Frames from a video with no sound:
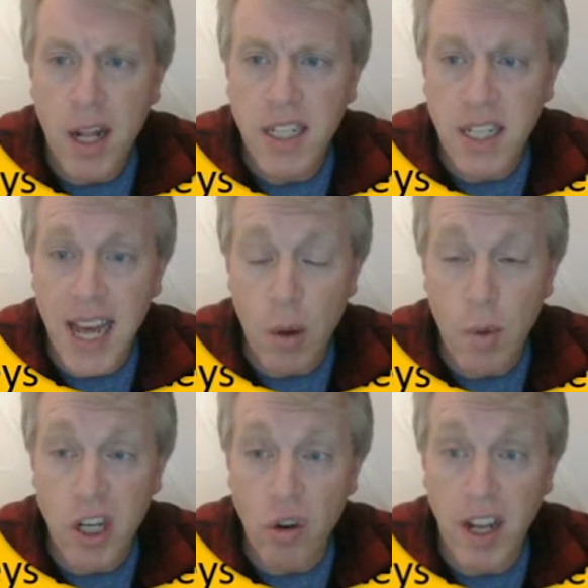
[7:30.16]
today we're
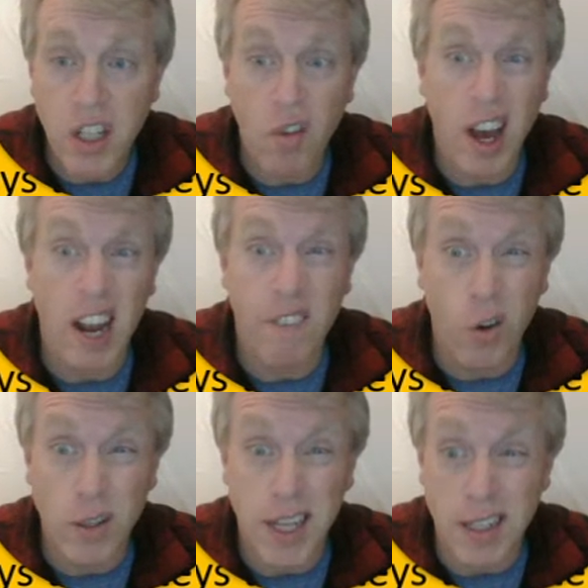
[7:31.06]
trying to write in
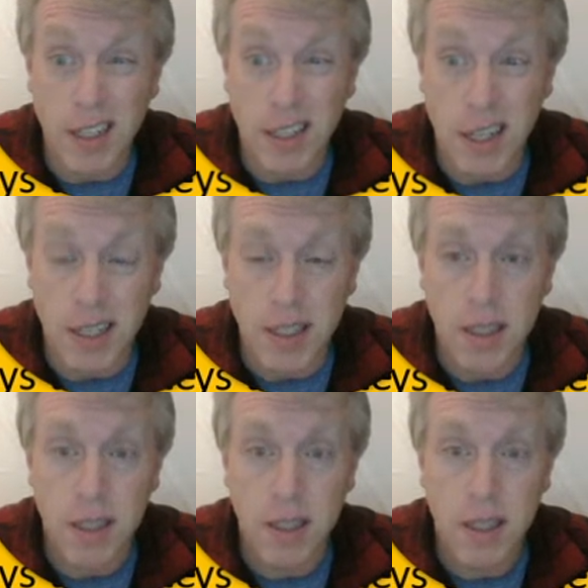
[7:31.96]
full sentences.
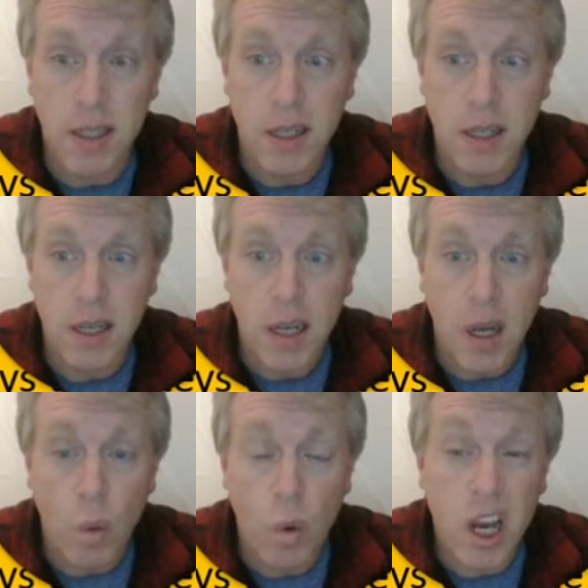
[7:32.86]

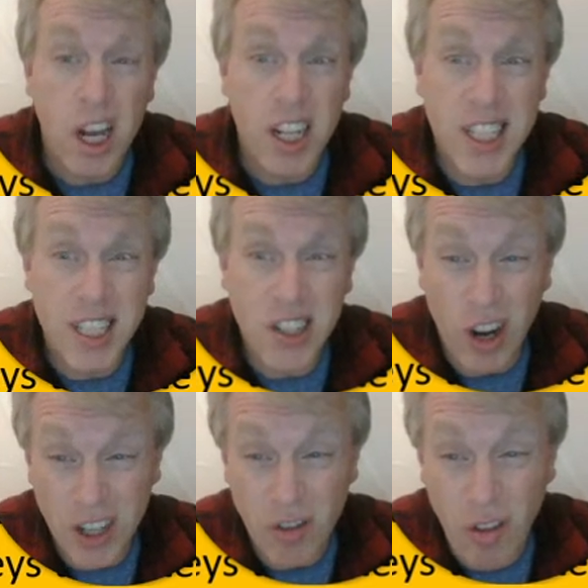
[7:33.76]
We're going to try
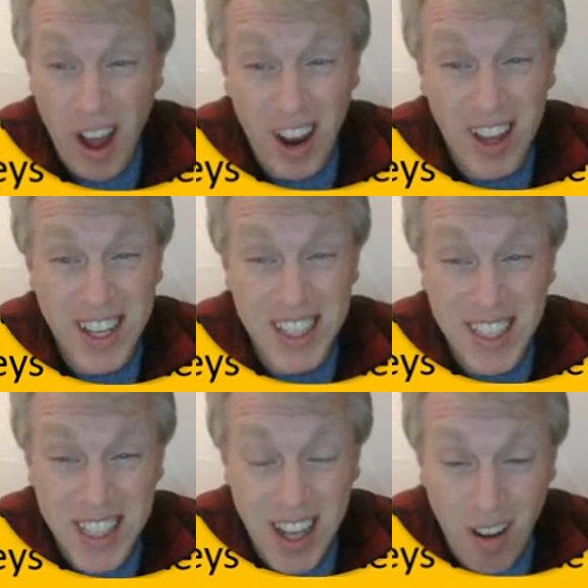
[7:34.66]
to write like a
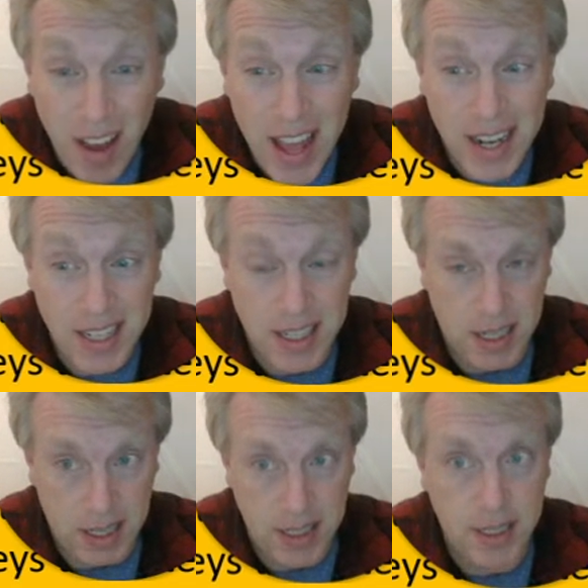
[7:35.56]

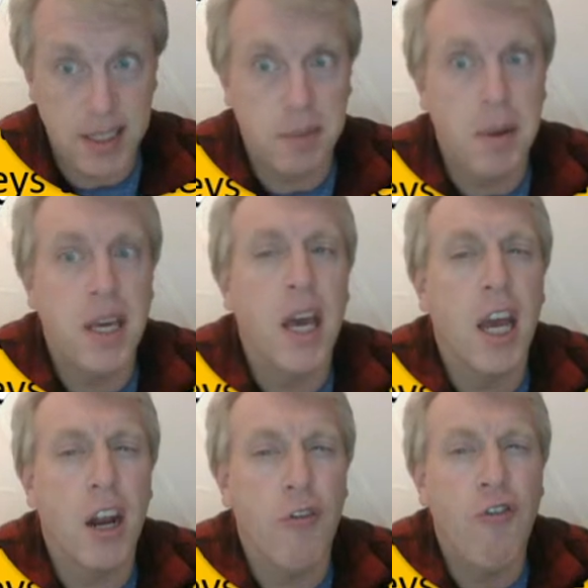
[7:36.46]
scientist, speaking
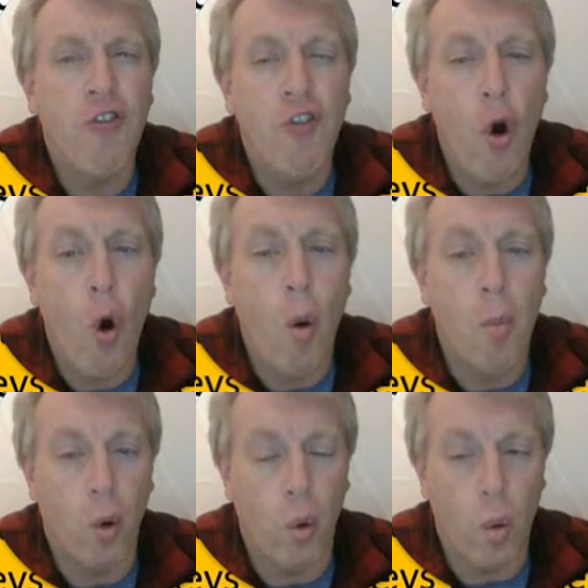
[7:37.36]
in a
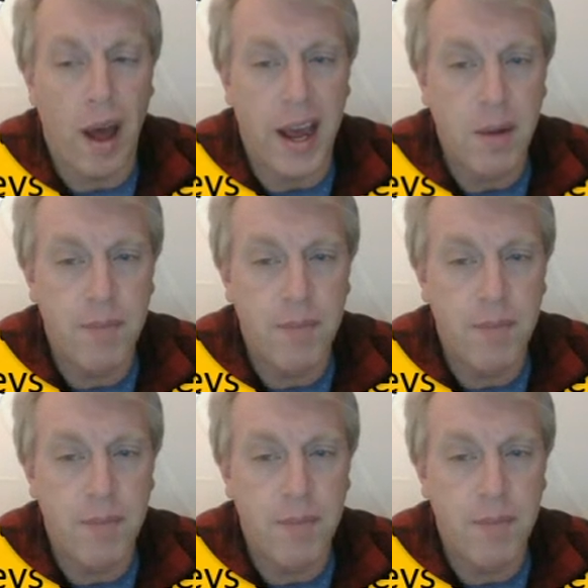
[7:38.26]
formal way.